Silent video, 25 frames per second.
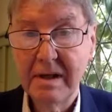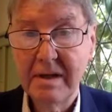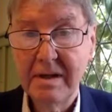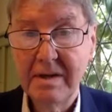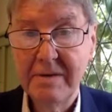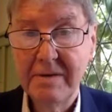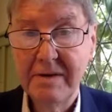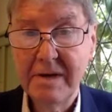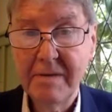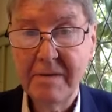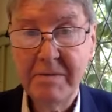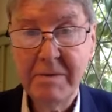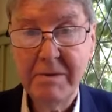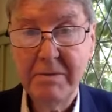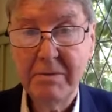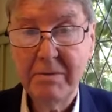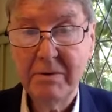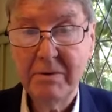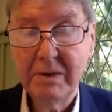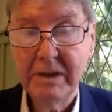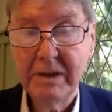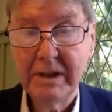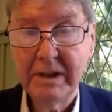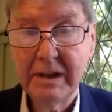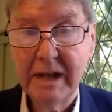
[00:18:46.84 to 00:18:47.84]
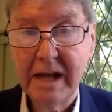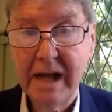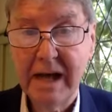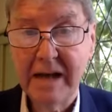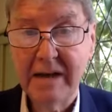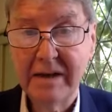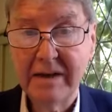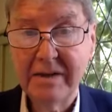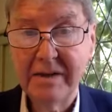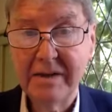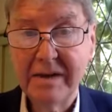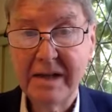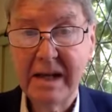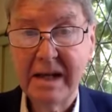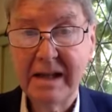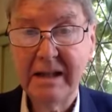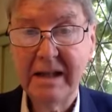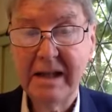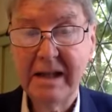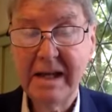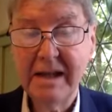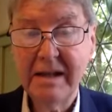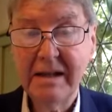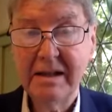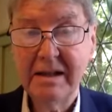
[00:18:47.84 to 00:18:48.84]
Some people can understand
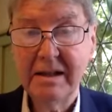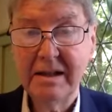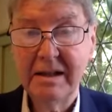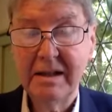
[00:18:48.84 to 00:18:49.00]
that,